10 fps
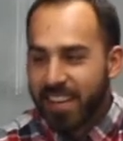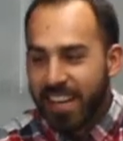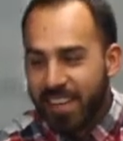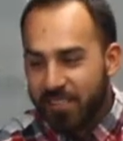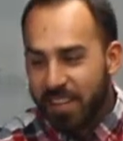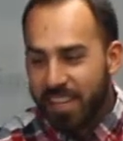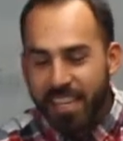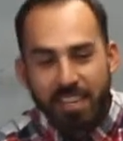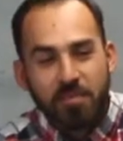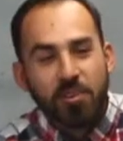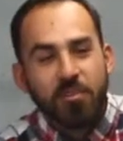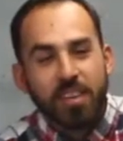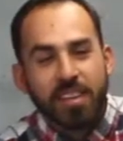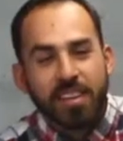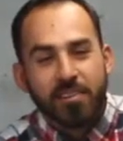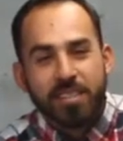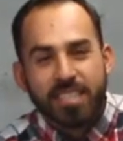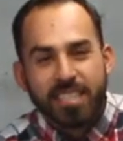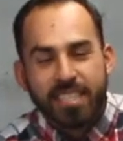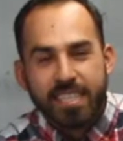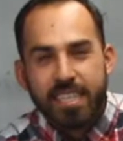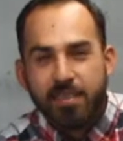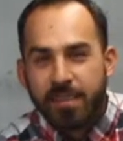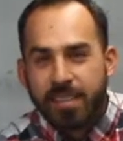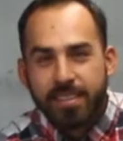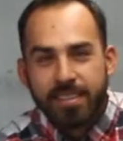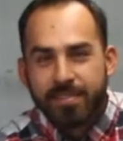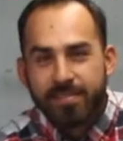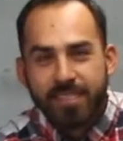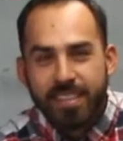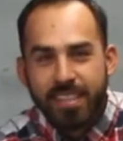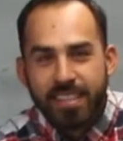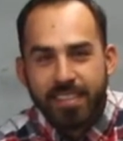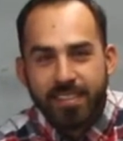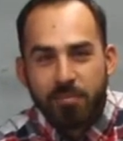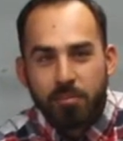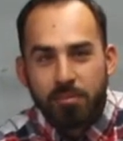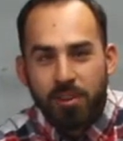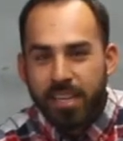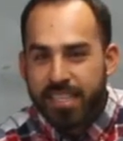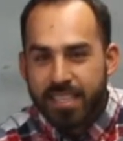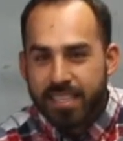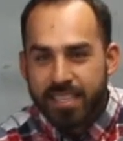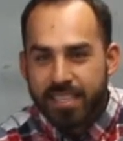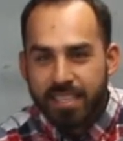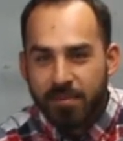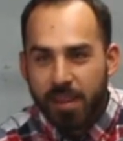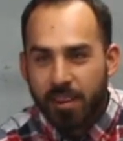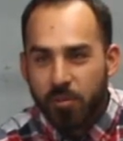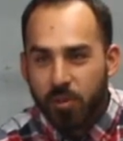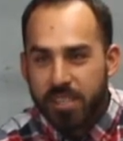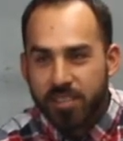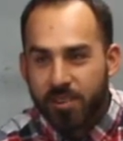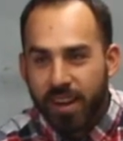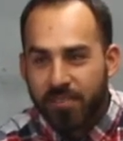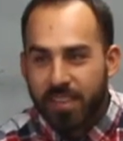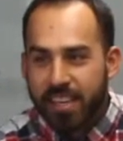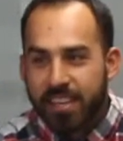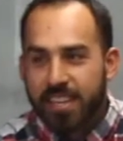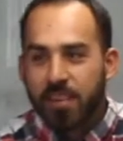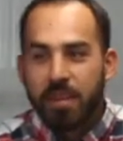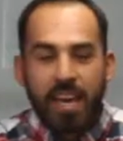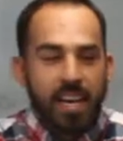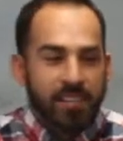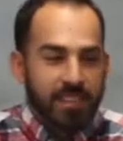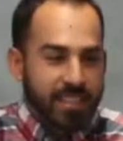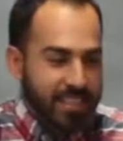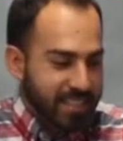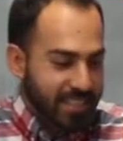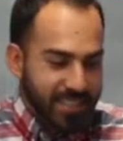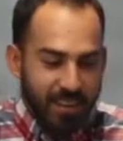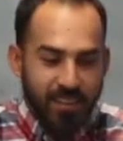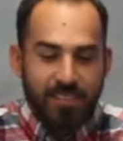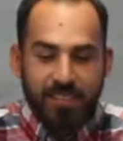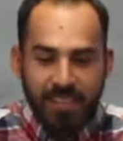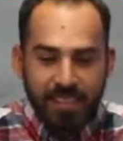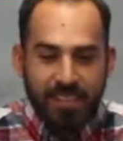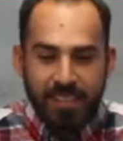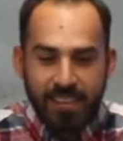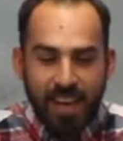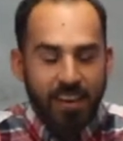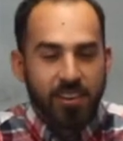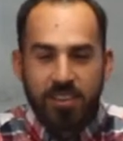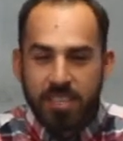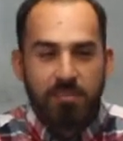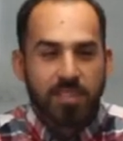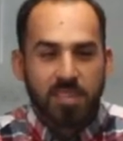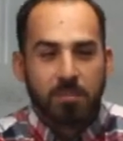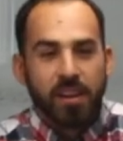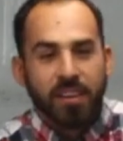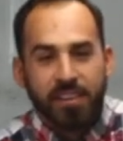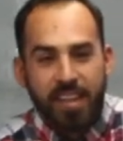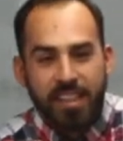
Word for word: Uh, but in the movie, there was this demon presence, some kind of witchcraft thing coming out of this, uh, I don't know, some spell.